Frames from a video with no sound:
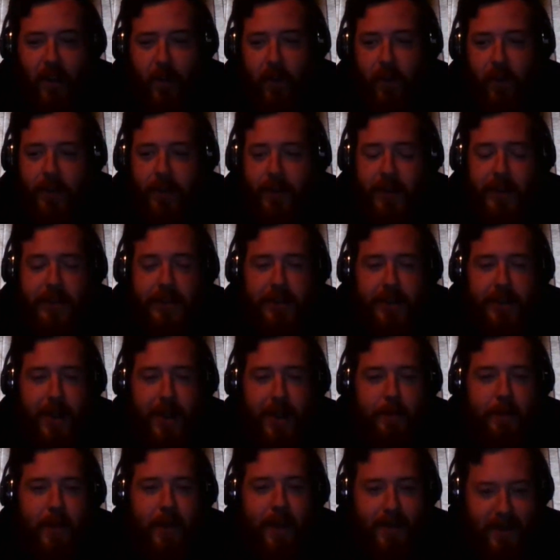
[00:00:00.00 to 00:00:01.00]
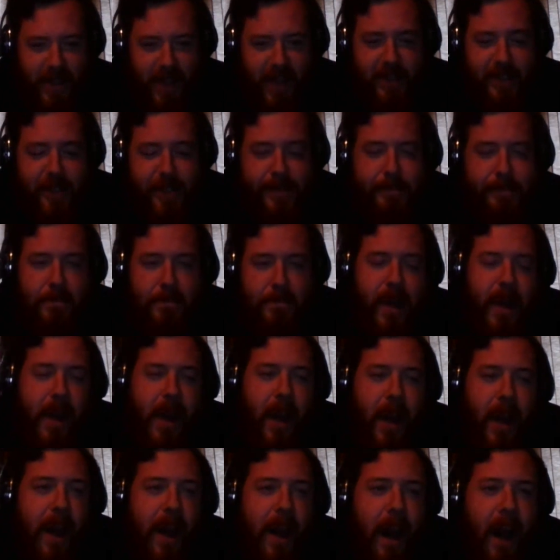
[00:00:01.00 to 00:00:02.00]
I'm not going to go into detail, but
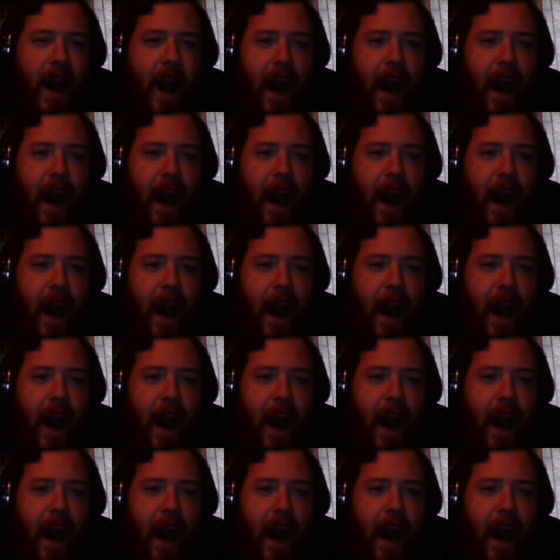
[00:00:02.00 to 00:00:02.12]
yes.